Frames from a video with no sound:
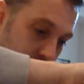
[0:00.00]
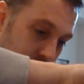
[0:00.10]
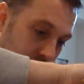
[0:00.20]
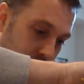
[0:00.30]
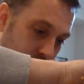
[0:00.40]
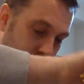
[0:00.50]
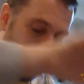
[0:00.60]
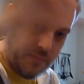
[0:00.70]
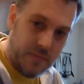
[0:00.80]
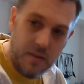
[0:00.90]
that
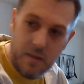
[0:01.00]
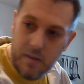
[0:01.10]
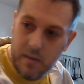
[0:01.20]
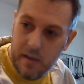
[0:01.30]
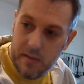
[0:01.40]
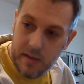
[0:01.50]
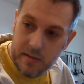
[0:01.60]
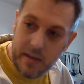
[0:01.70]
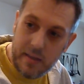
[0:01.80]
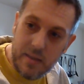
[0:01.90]
and then
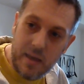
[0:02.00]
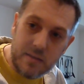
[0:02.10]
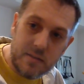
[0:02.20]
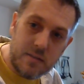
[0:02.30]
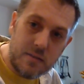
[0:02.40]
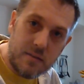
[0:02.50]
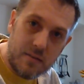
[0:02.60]
take this,